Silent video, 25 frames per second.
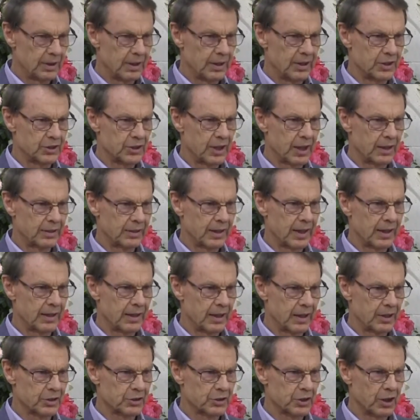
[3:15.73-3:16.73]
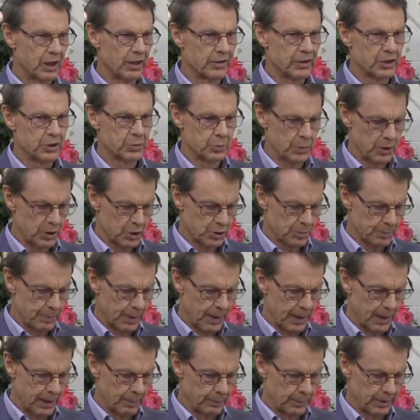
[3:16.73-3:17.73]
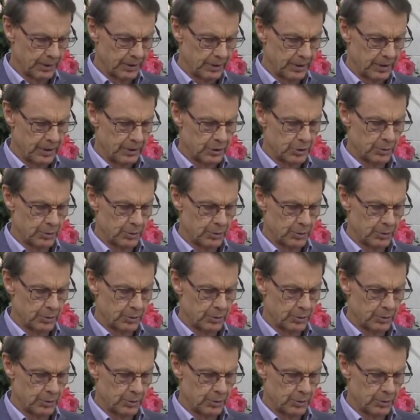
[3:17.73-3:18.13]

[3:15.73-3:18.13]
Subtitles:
and sat down outside the Swedish Parliament